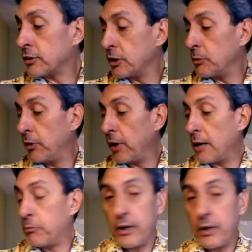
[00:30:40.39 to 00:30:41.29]
just going to put
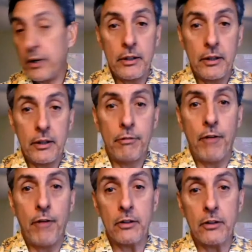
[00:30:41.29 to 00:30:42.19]
out the
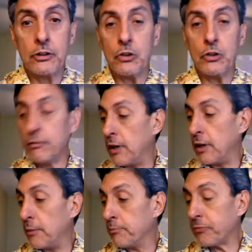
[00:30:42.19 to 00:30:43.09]
final sort of
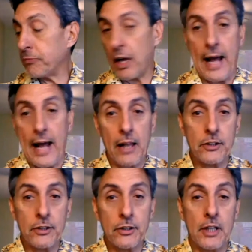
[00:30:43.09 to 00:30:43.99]

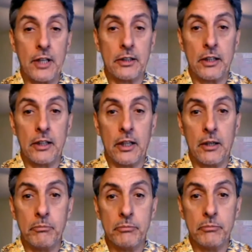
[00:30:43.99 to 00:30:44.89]
analysis that
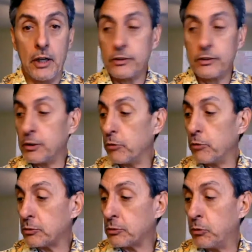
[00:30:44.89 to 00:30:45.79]
Jim
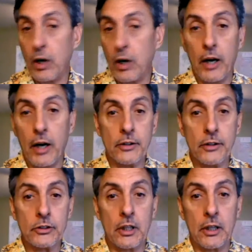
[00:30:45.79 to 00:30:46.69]
Rickards put on
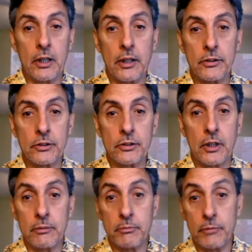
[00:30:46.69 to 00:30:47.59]
his
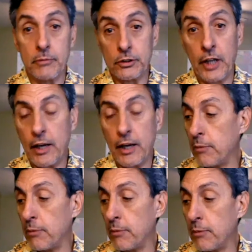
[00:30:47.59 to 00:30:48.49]
take
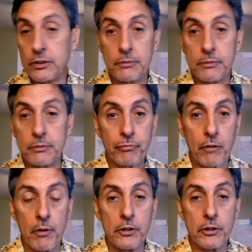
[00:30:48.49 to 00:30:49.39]
from this
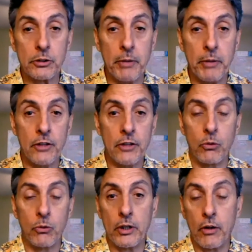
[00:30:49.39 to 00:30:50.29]
speech, and
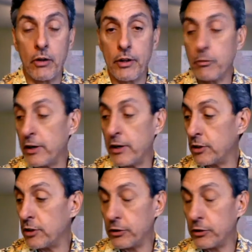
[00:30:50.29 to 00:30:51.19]
what the
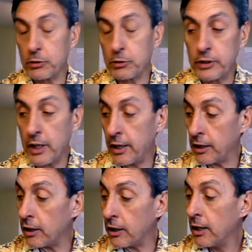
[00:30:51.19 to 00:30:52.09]
information that we just presented
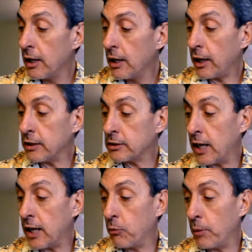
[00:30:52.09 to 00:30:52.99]
here is
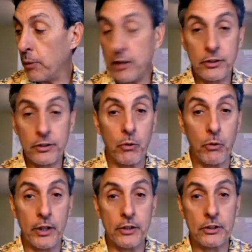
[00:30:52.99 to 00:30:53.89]
that what
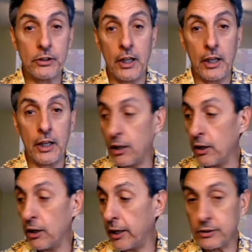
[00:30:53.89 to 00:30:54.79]
he's seeing
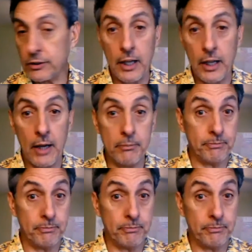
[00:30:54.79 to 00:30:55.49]
here is that